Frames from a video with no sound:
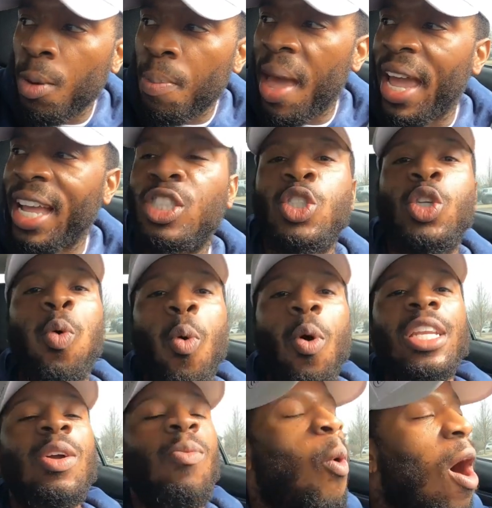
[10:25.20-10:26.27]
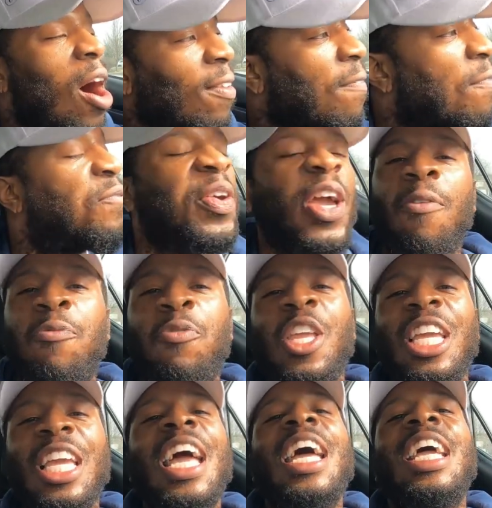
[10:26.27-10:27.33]
we made
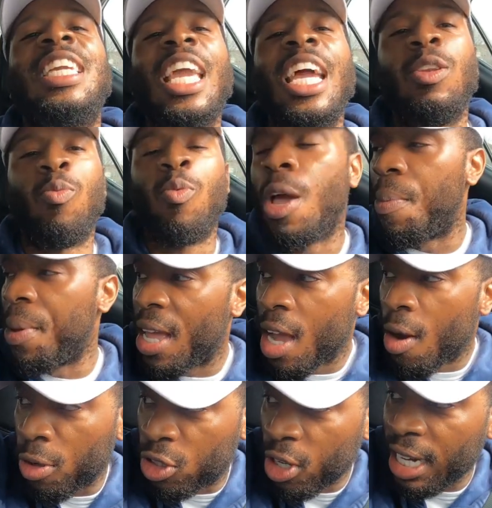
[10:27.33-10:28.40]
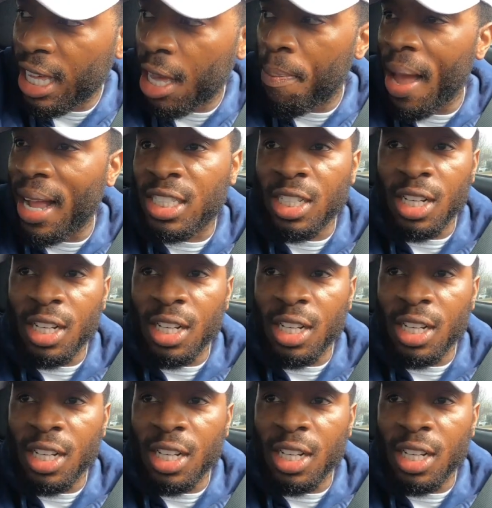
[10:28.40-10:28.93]
21.50. Get with me. We're trying to get back